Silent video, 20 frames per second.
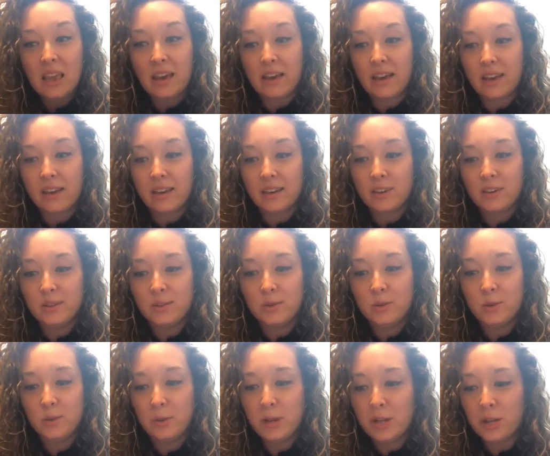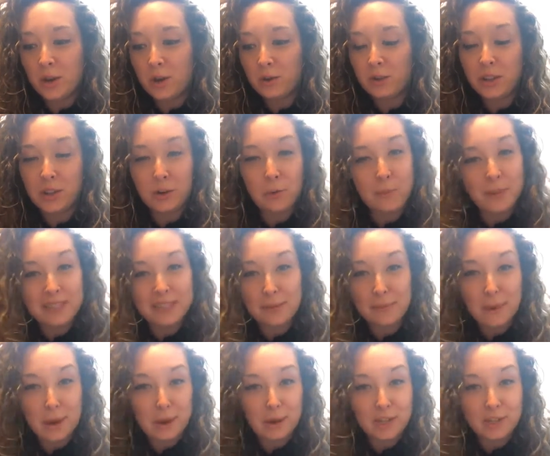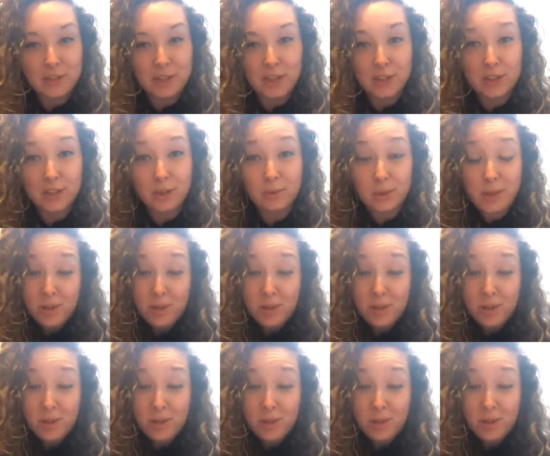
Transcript: Uh, we know little bits about each other and